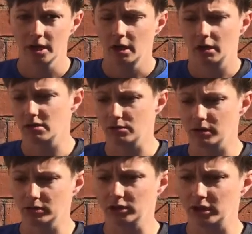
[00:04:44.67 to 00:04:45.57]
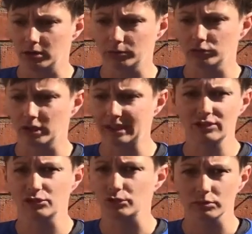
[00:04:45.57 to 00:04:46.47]
I need to
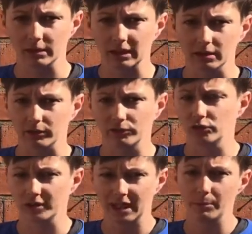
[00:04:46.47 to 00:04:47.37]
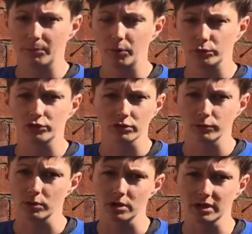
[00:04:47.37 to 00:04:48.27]
do something, I've done that portion of
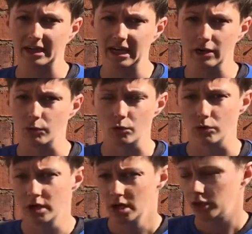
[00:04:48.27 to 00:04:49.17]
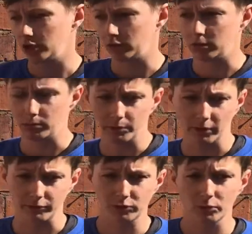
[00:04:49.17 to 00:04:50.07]
work now, or
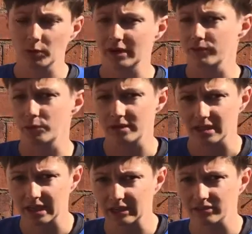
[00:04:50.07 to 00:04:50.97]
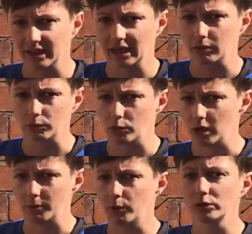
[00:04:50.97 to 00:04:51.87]
I've done whatever with the kids now,
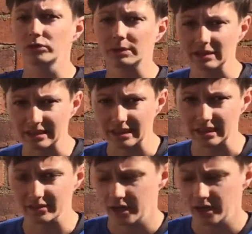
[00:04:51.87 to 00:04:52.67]
I want something to eat,